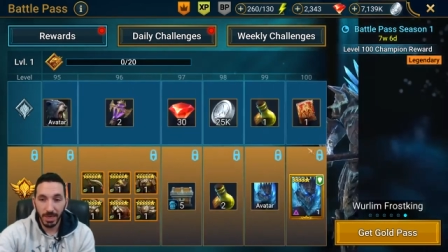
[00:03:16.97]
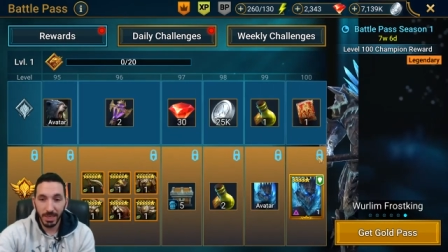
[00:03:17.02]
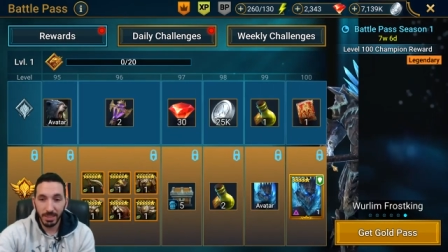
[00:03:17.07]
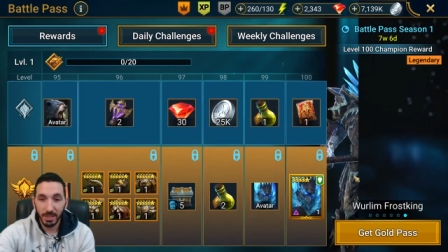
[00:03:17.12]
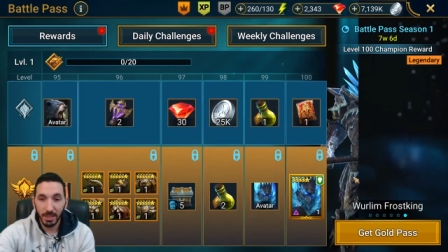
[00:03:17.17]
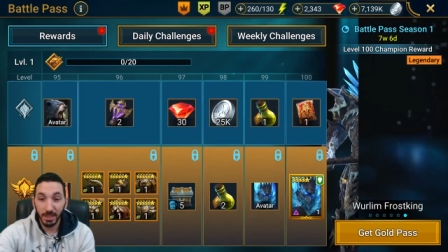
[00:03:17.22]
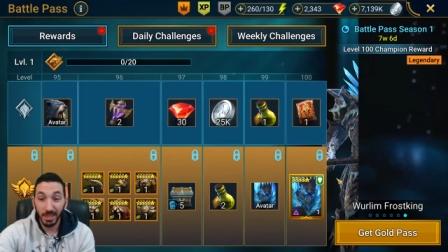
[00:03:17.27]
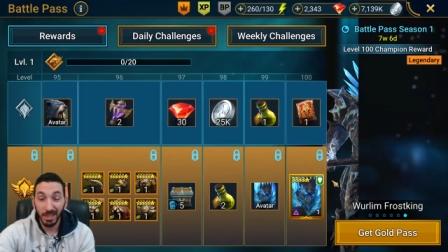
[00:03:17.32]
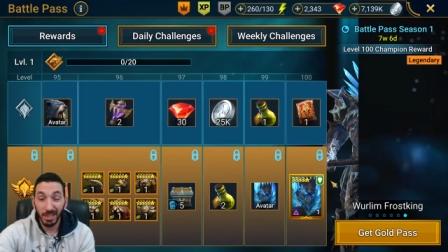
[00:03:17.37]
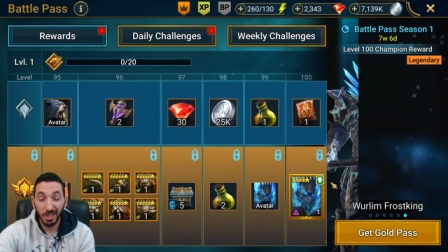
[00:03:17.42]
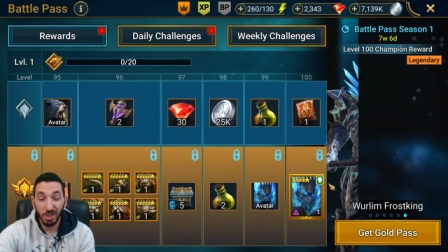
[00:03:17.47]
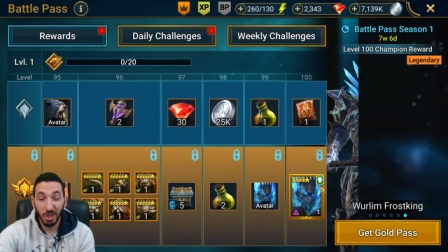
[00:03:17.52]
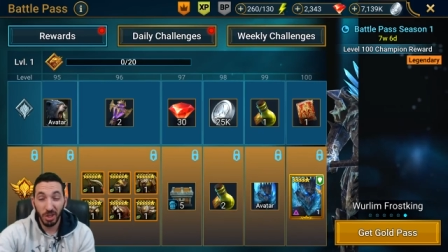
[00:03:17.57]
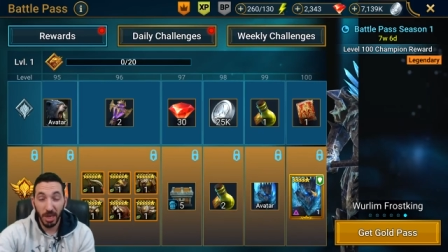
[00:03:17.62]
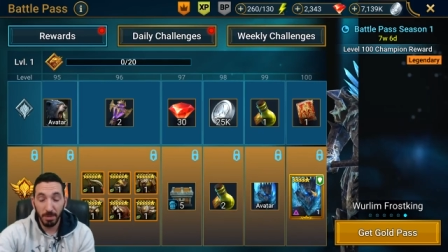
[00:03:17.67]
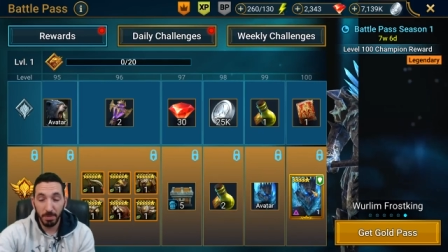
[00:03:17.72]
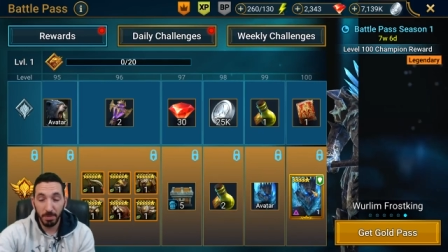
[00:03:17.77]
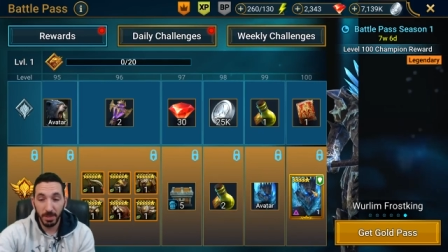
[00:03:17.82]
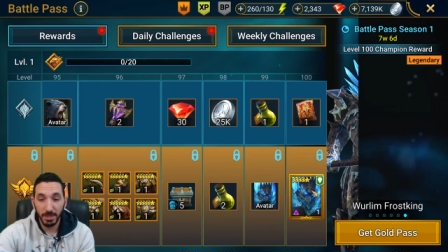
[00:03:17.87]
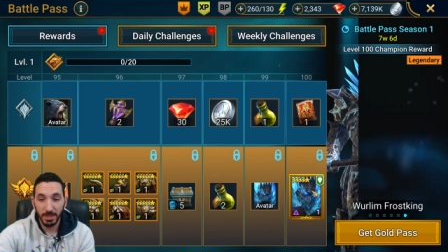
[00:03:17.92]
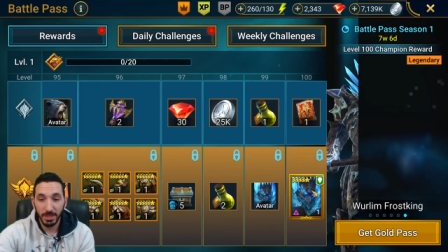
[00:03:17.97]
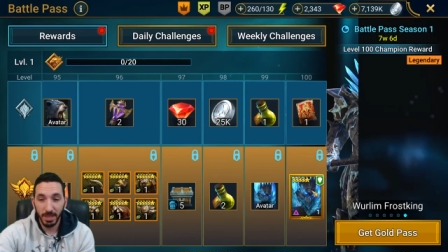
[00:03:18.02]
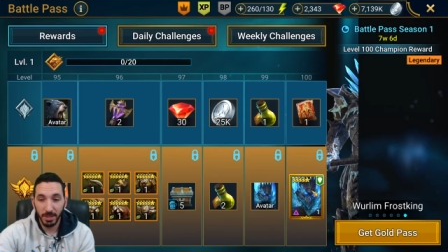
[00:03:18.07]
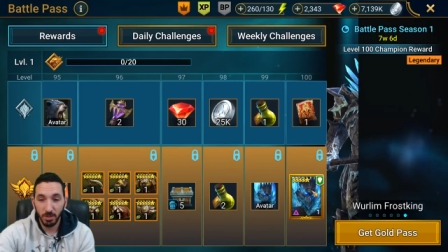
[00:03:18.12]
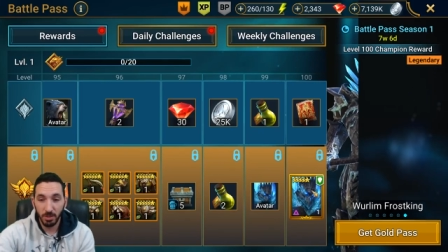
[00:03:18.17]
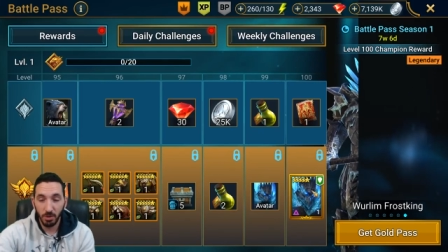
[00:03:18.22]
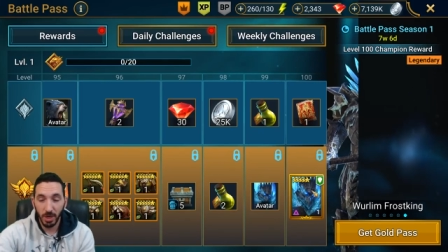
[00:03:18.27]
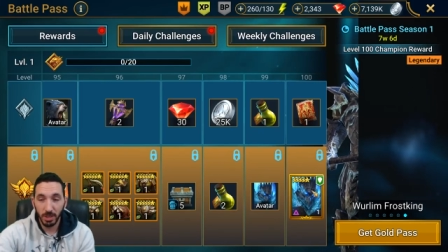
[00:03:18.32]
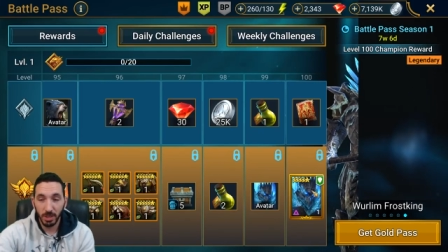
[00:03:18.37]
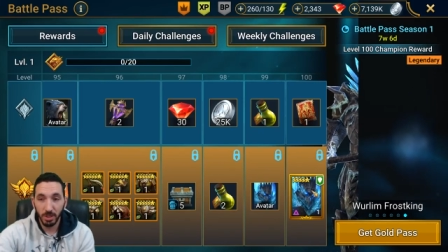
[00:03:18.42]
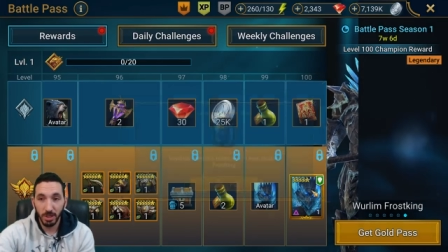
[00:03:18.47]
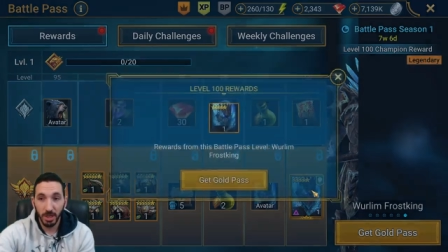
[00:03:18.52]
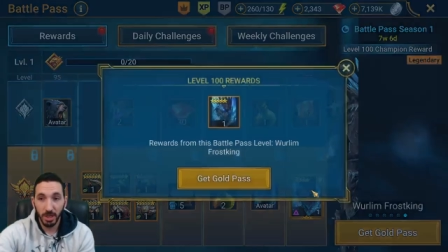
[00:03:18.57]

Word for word: Let's look at the champions that you actually